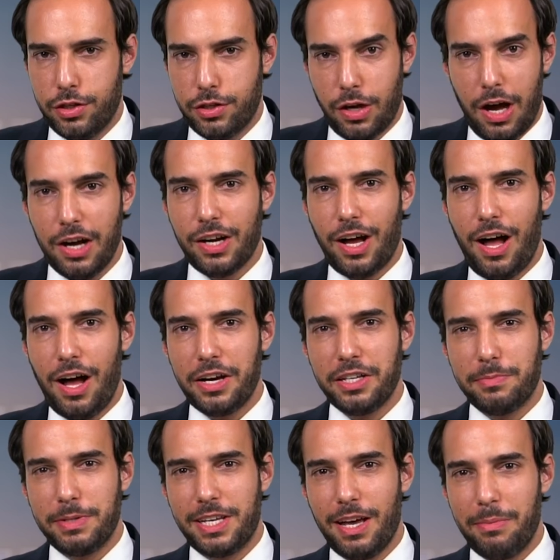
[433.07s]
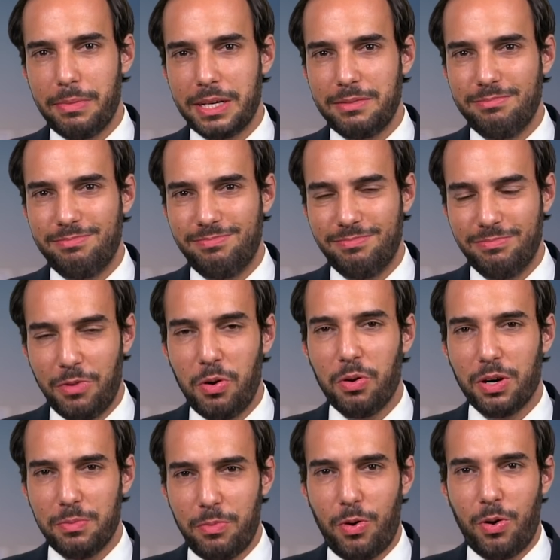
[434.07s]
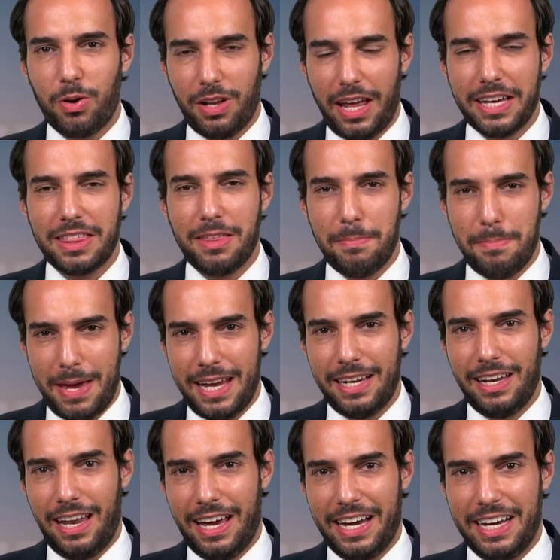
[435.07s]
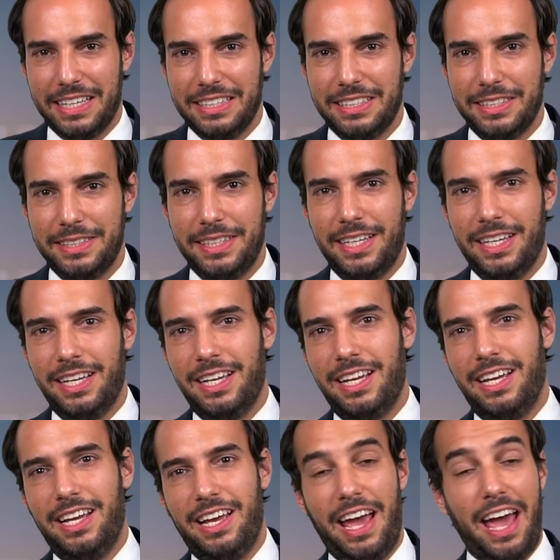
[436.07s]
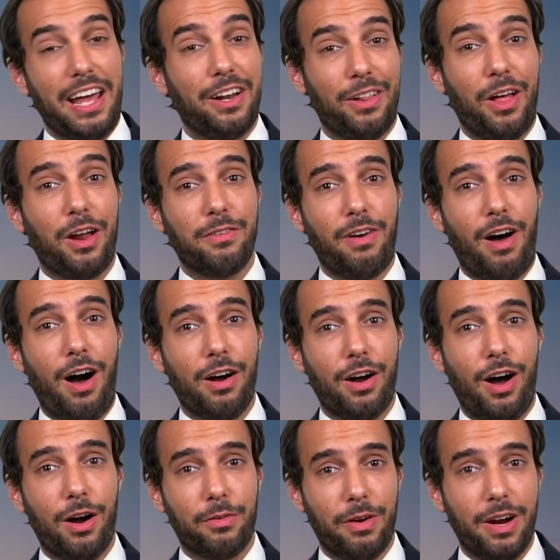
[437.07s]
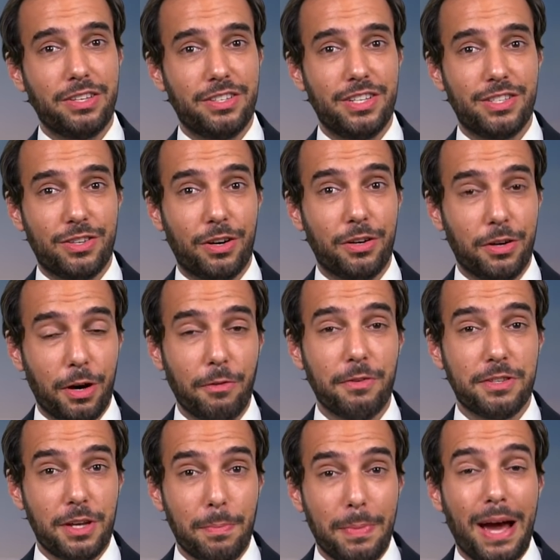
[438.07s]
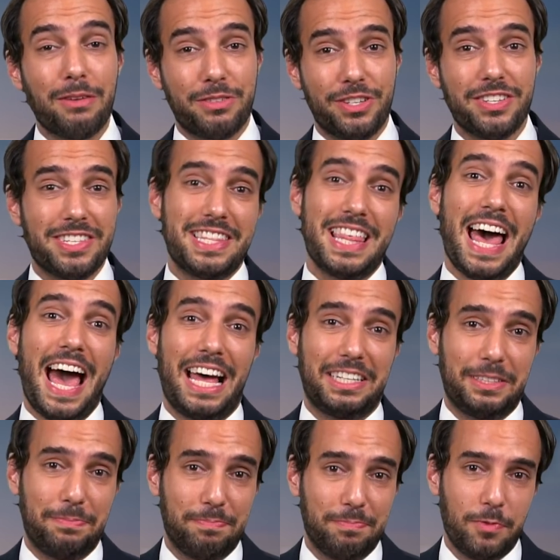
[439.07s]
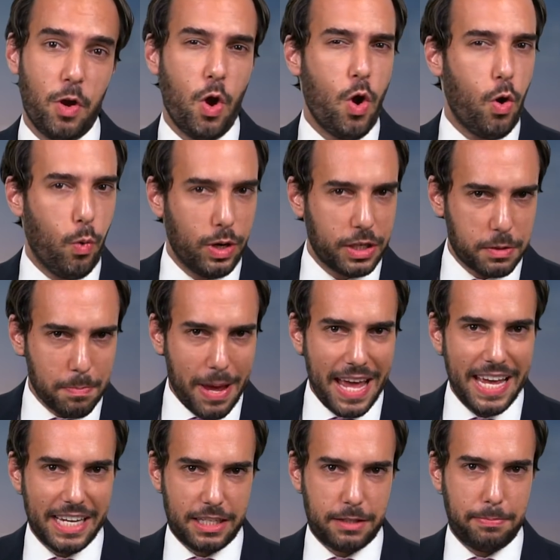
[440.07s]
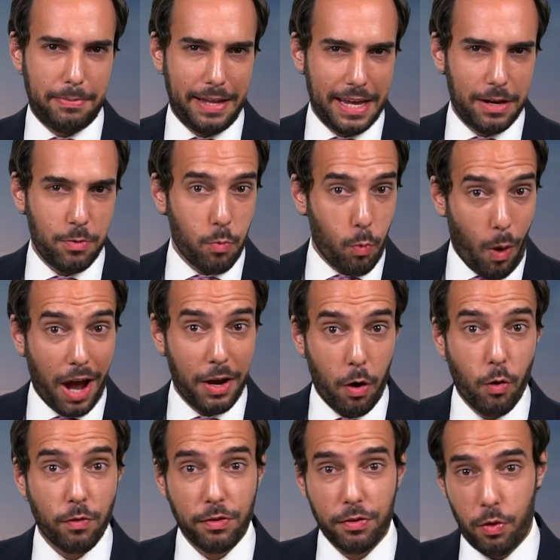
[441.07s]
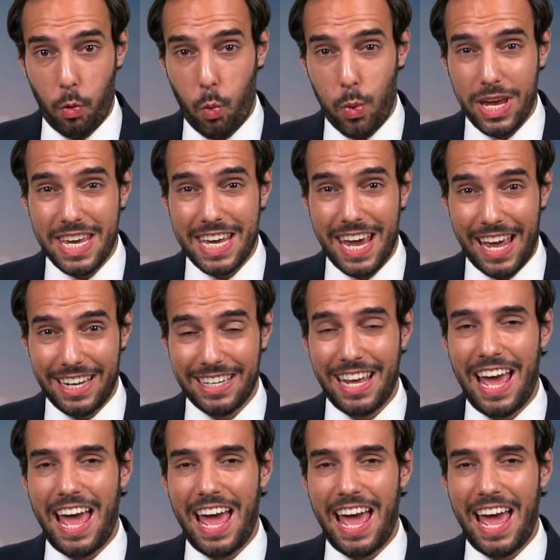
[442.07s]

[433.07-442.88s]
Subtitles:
So Hong Kong is becoming more and more like the mainland. And a lot of Hong Kong residents are nervous about just that, which may explain why over the weekend,